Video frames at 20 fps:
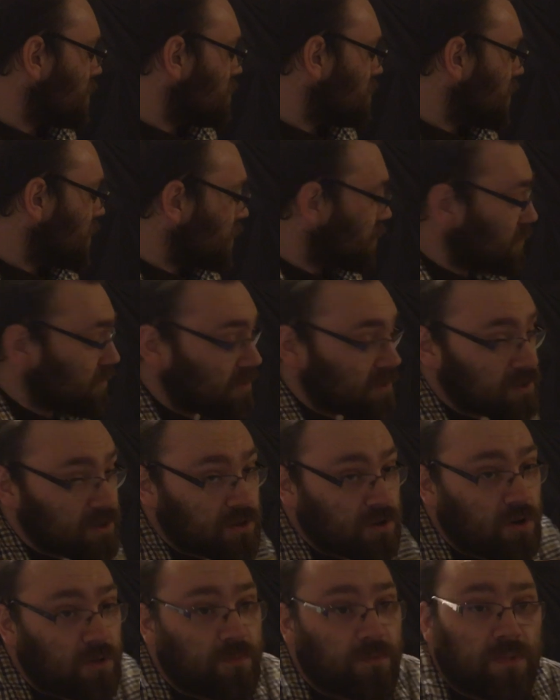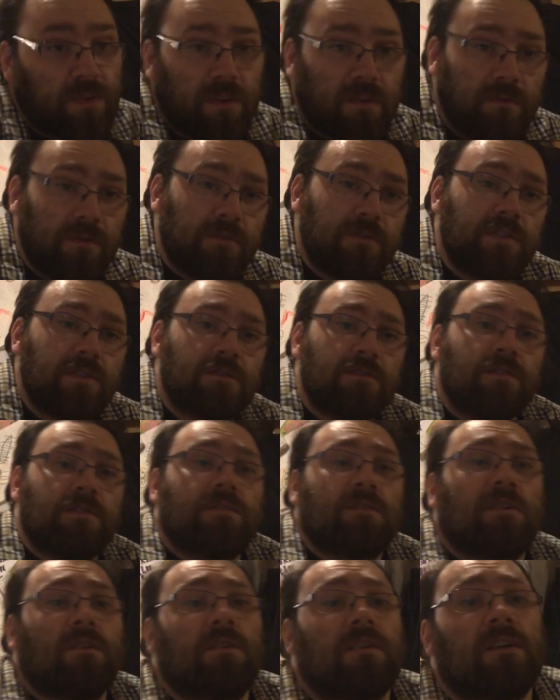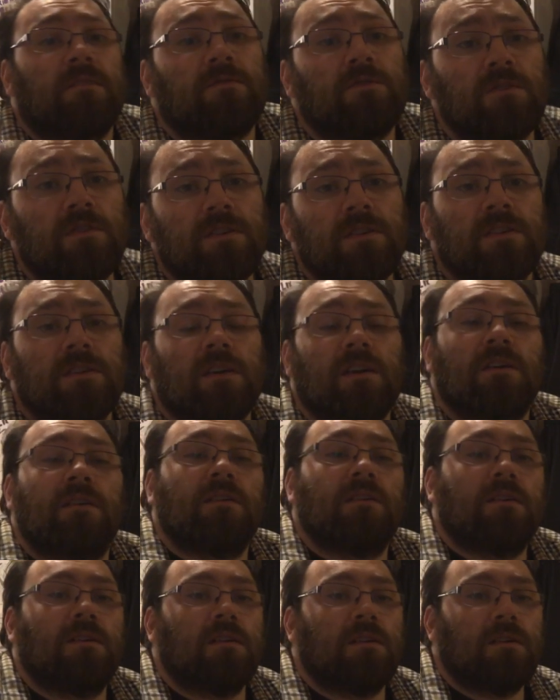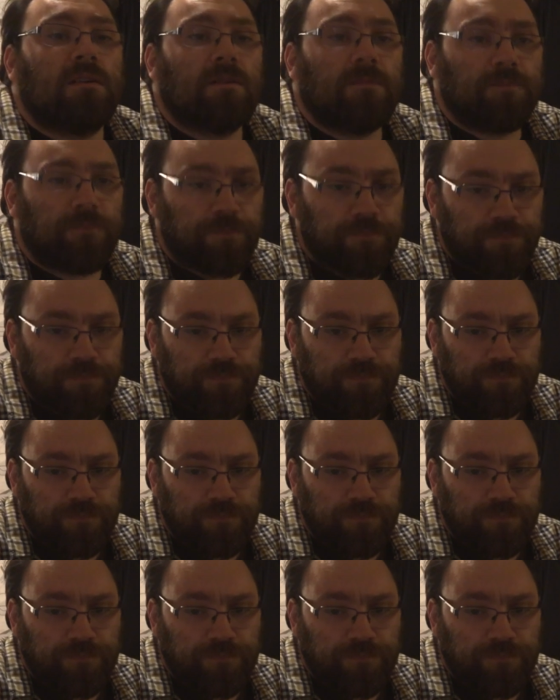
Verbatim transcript: on my online shop if you're interested to go and have a look. Um,